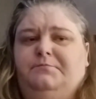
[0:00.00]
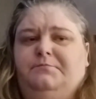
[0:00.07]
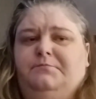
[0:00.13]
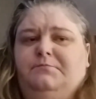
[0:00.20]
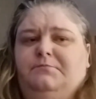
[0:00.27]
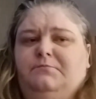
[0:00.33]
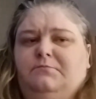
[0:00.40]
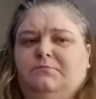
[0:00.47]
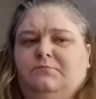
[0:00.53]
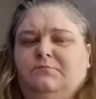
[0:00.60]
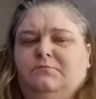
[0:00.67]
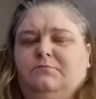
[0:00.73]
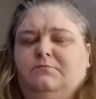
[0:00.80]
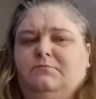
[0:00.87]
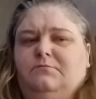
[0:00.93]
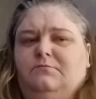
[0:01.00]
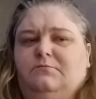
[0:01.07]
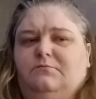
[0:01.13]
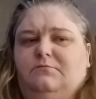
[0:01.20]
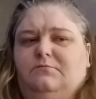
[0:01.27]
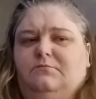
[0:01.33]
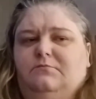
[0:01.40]

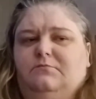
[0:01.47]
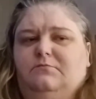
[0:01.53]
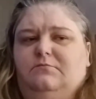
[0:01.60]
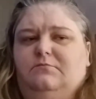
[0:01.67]
Nothing is said.